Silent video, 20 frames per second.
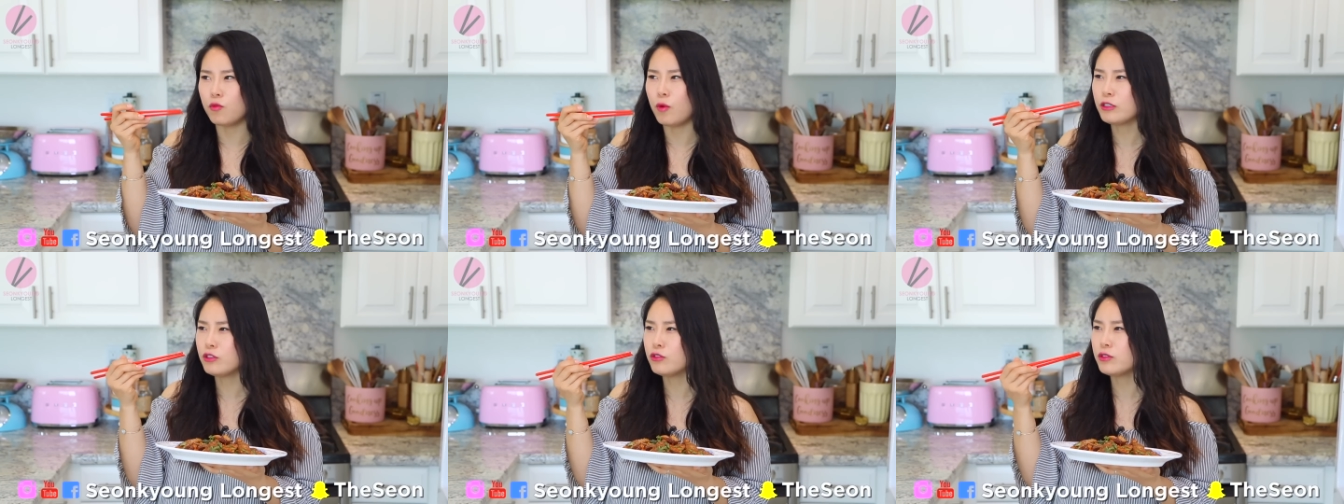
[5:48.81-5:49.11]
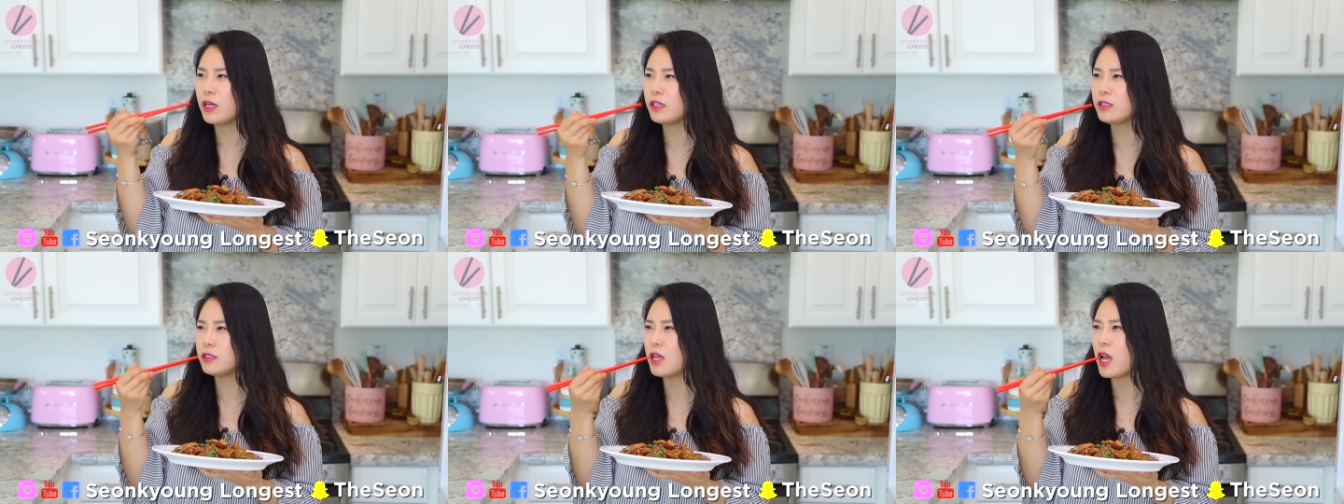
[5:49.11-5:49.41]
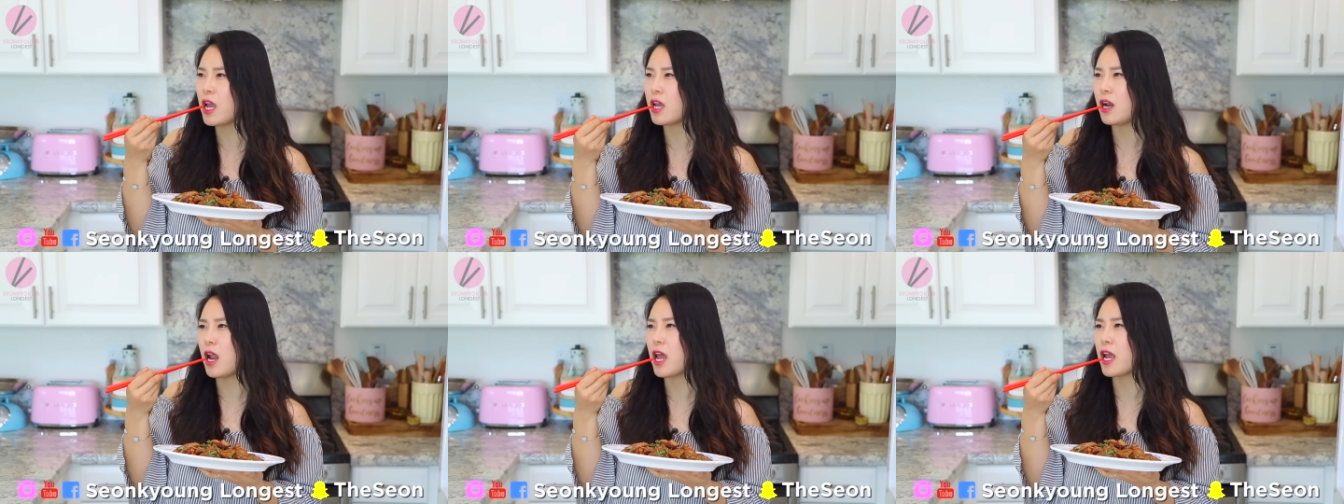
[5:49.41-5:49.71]
what should I
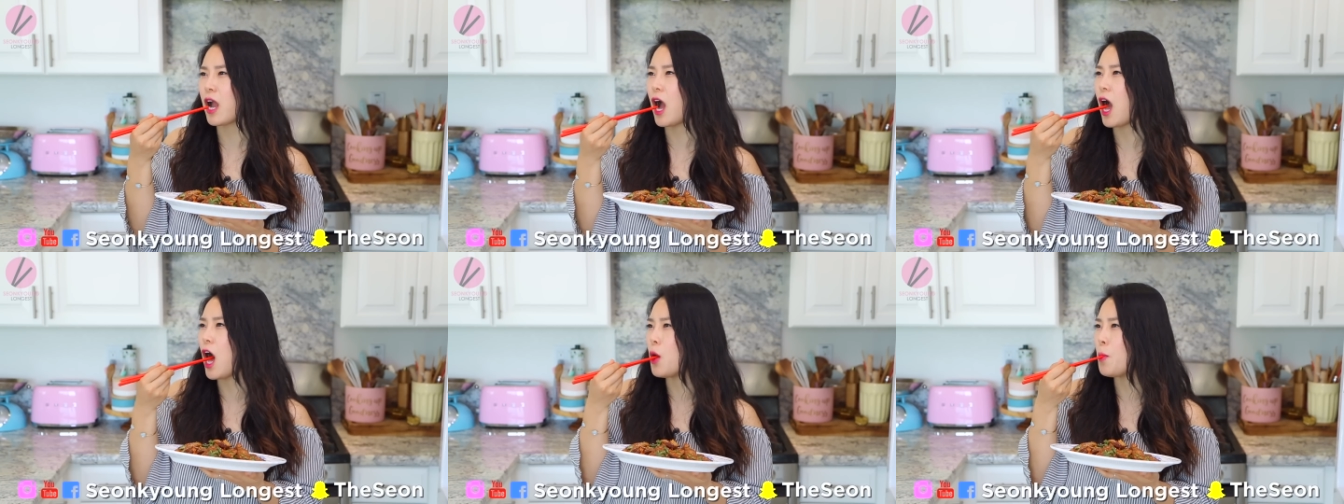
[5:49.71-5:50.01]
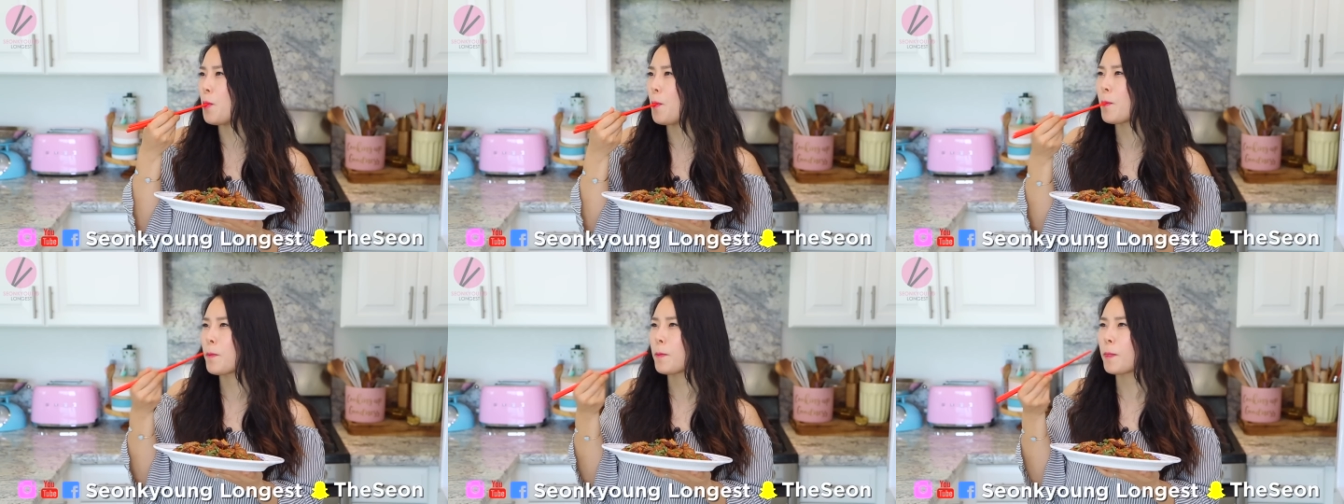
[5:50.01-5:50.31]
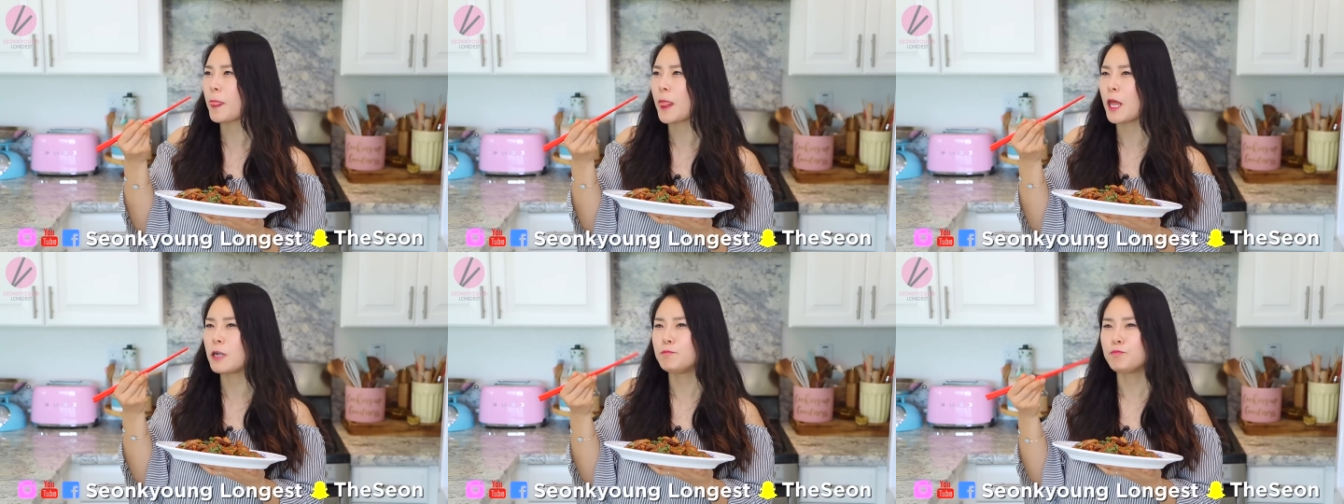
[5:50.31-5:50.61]
say, like um,
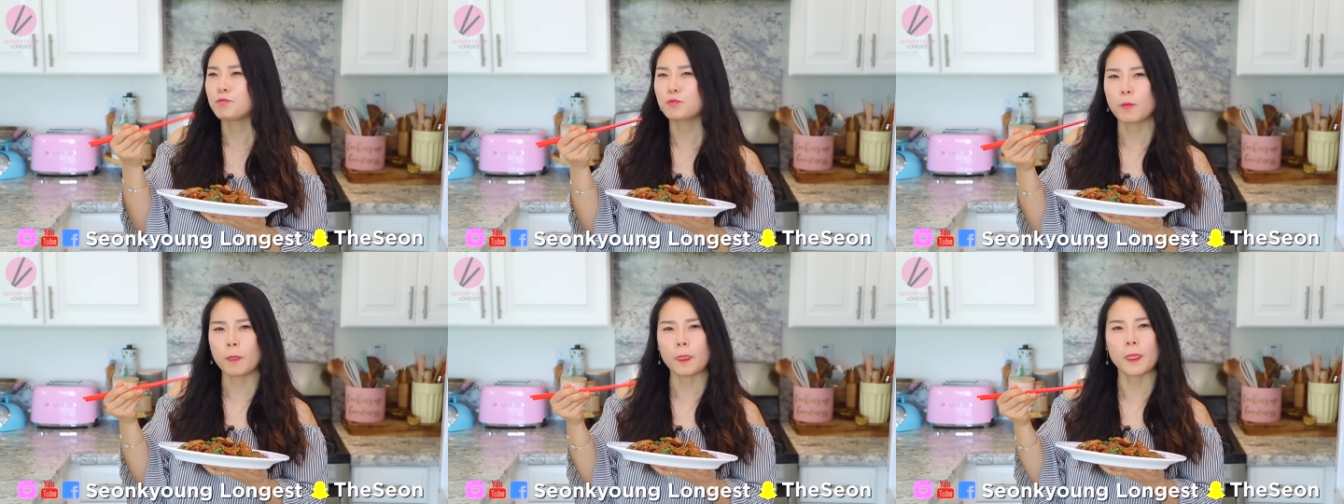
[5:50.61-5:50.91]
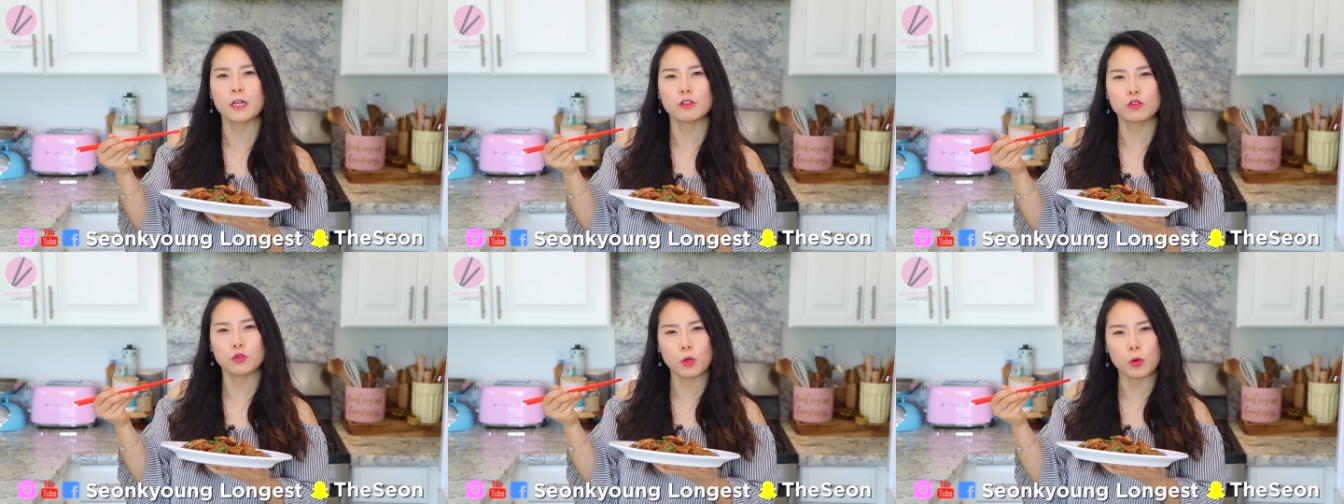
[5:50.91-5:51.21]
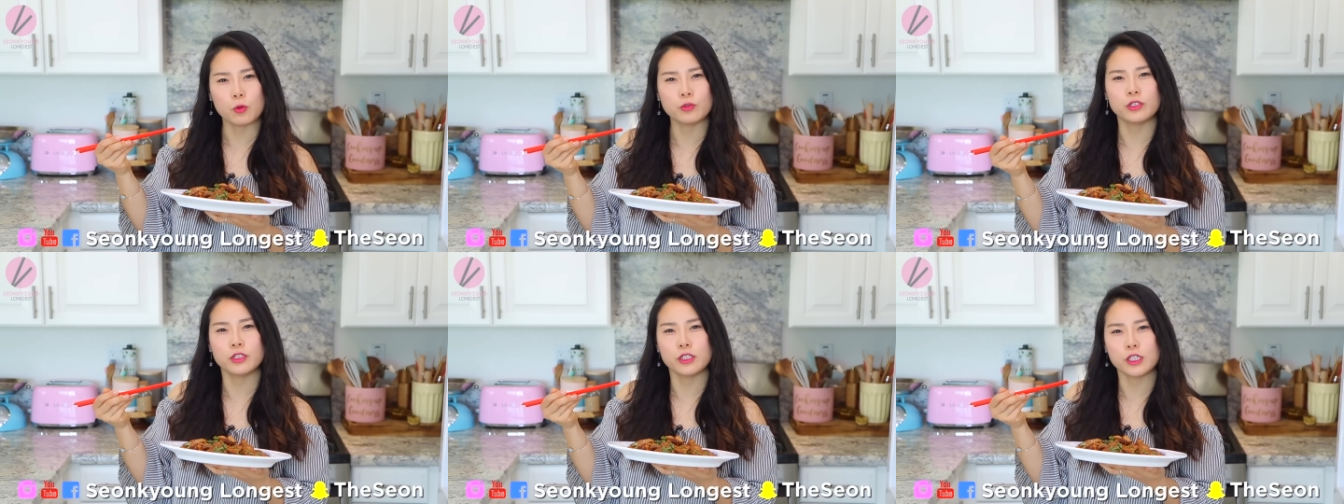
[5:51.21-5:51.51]

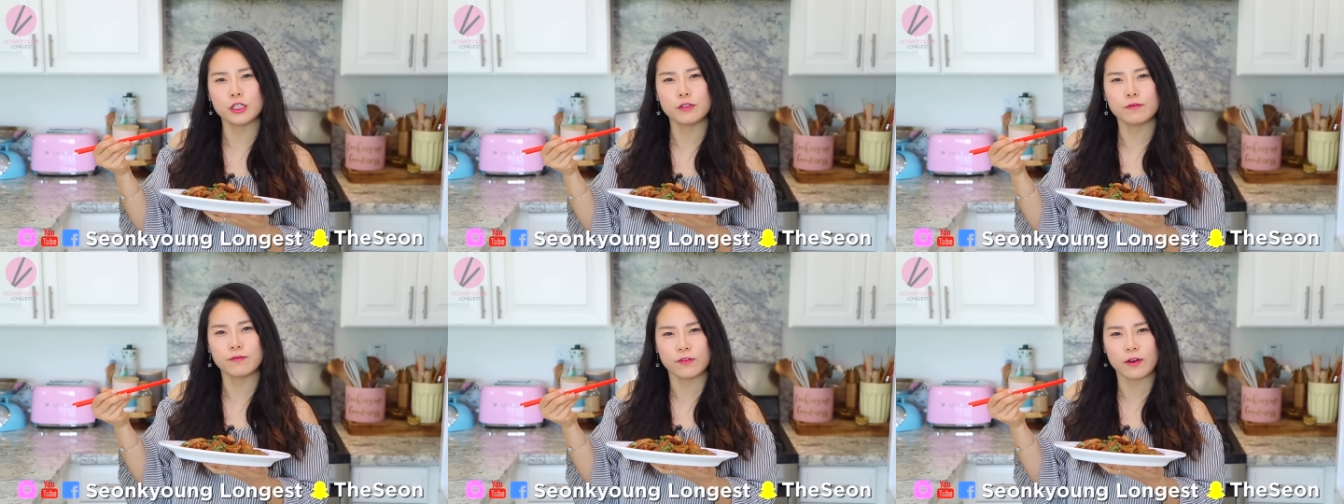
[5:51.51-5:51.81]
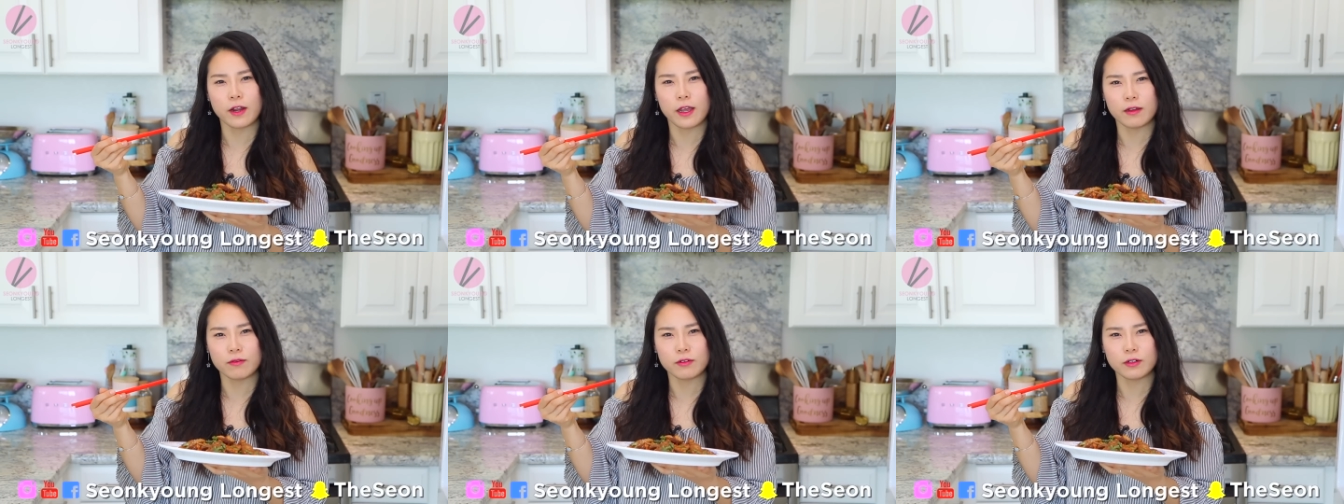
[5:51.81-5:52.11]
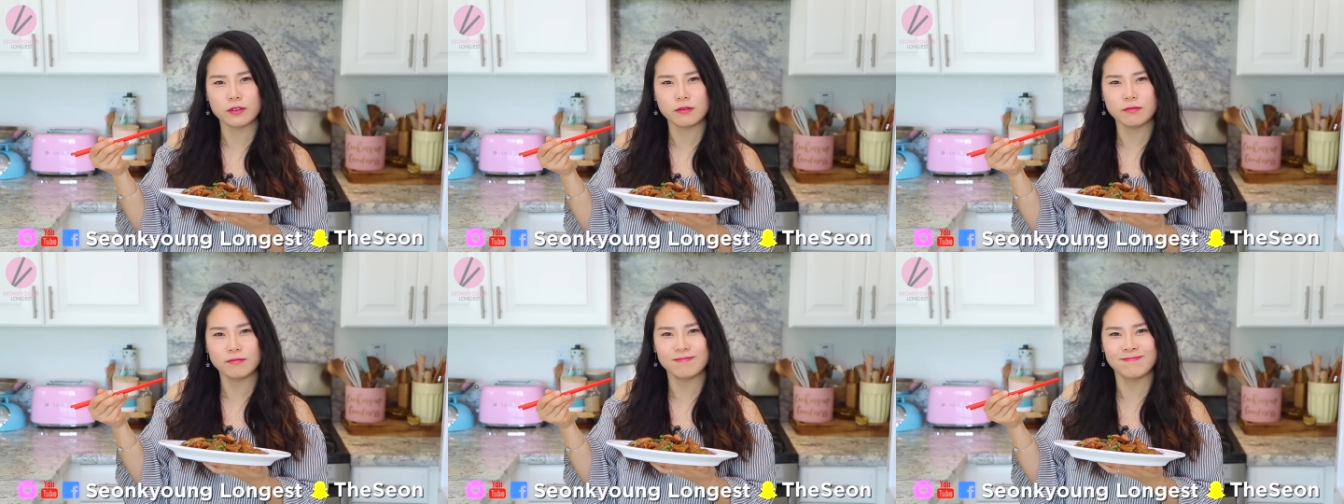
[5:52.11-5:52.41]
toasted
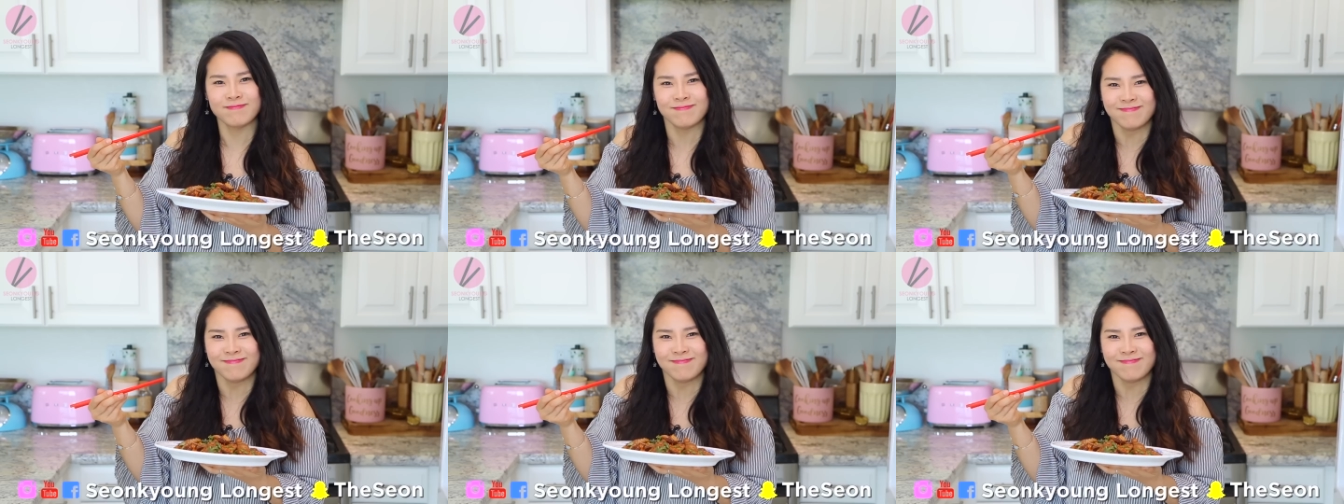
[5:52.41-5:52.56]
flavor.